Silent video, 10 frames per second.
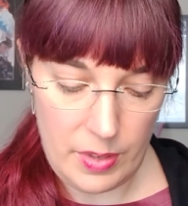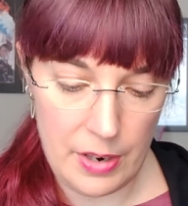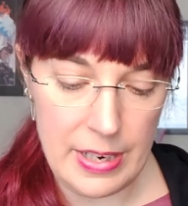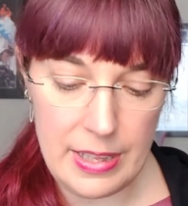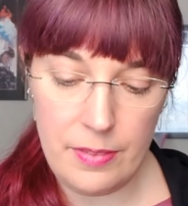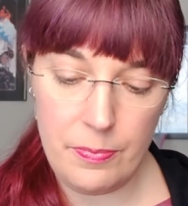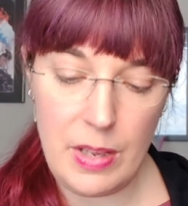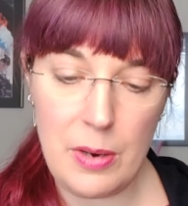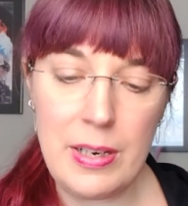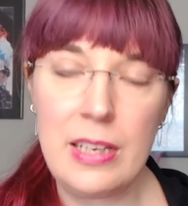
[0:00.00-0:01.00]
All right,
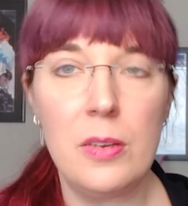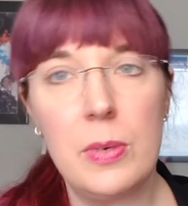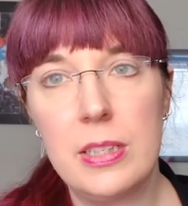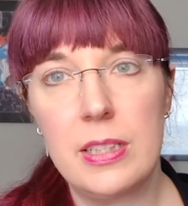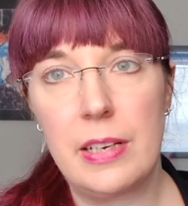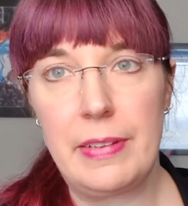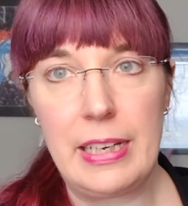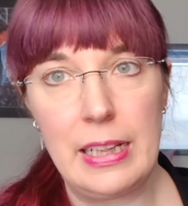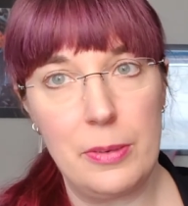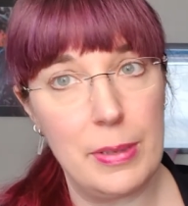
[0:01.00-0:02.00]
now we're getting the ones that I
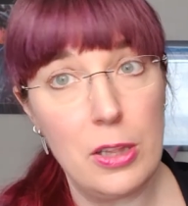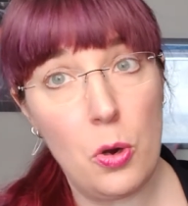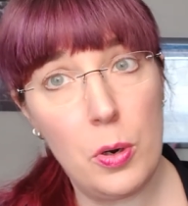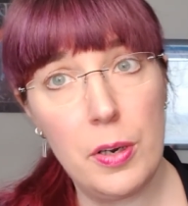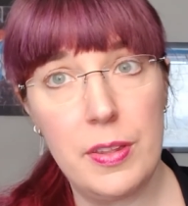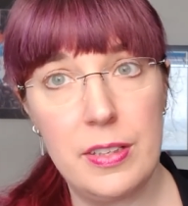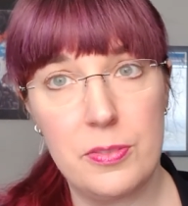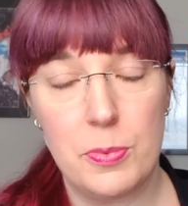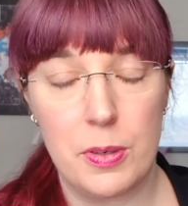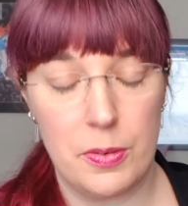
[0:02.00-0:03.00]
rated a little bit lower. These
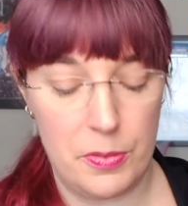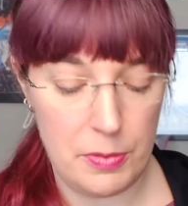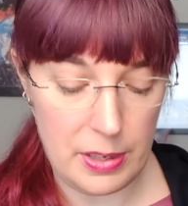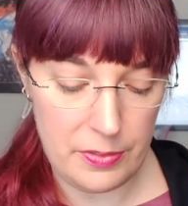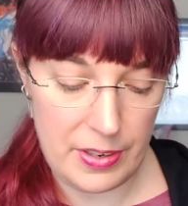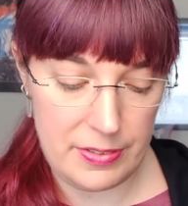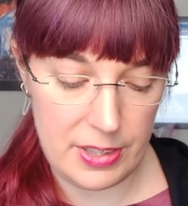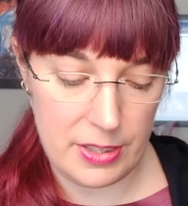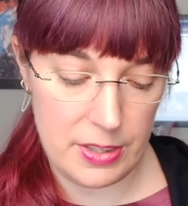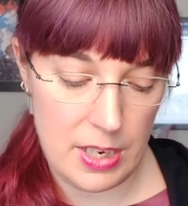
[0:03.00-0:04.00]
were 3 out of 5
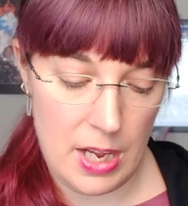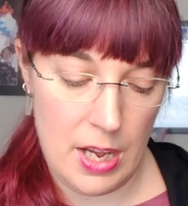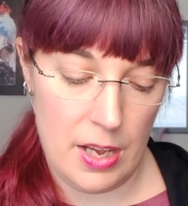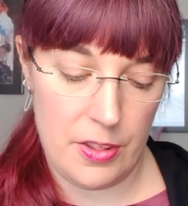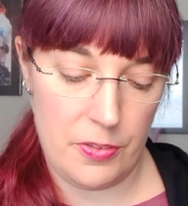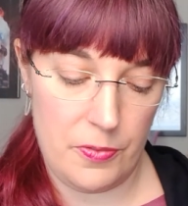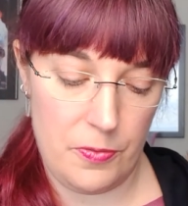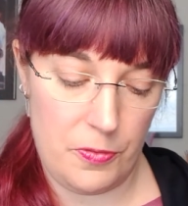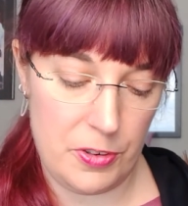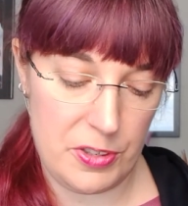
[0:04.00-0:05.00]
stars. The
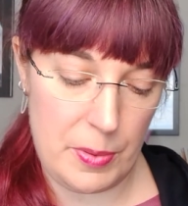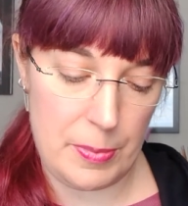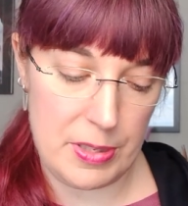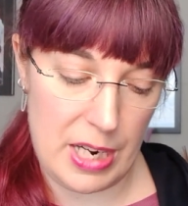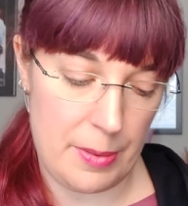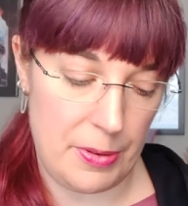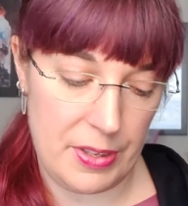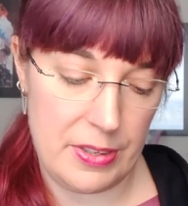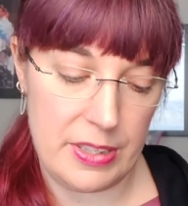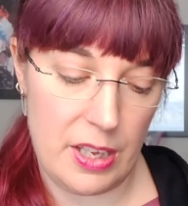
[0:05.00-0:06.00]
first one I'm going to talk about
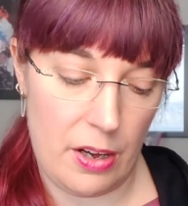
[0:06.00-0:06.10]
there is The